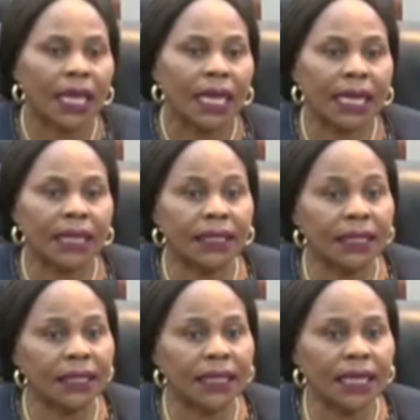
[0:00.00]

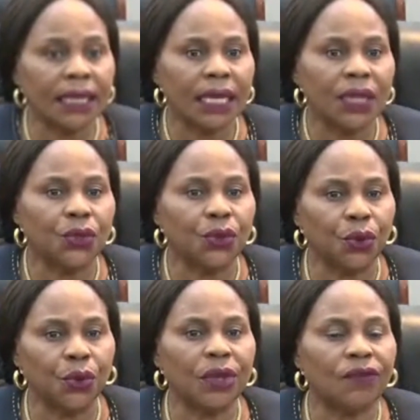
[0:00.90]
Additionally, through
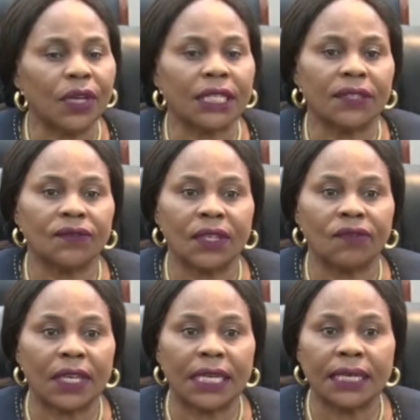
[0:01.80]
effective
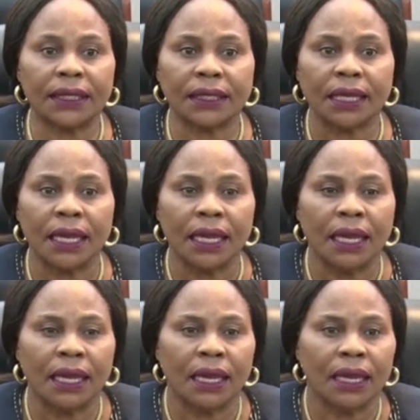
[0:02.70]
surveillance,
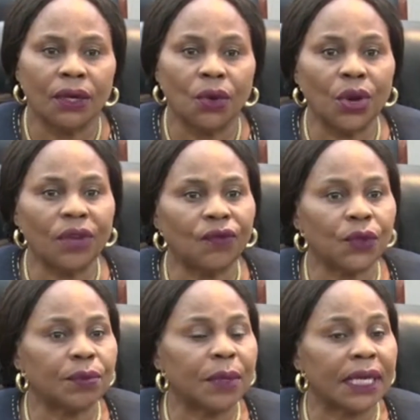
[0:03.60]
law
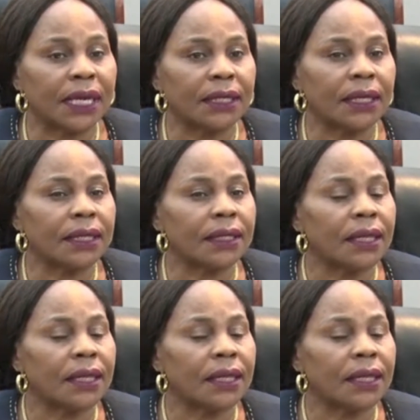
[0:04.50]
enforcement agents